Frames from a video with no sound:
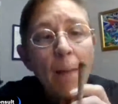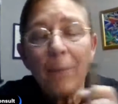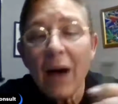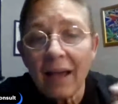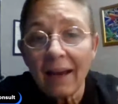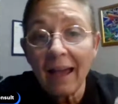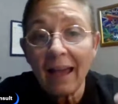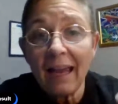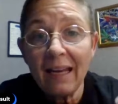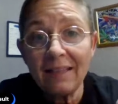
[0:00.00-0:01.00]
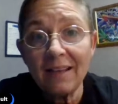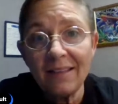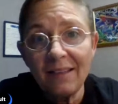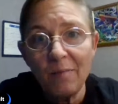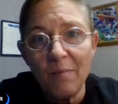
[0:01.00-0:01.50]
But it
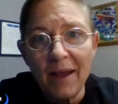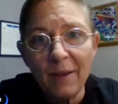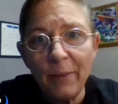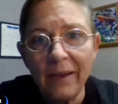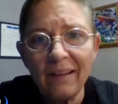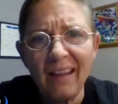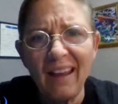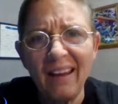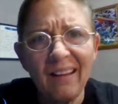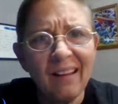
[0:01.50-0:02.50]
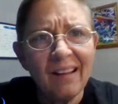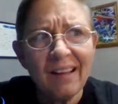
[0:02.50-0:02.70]
doesn't make me like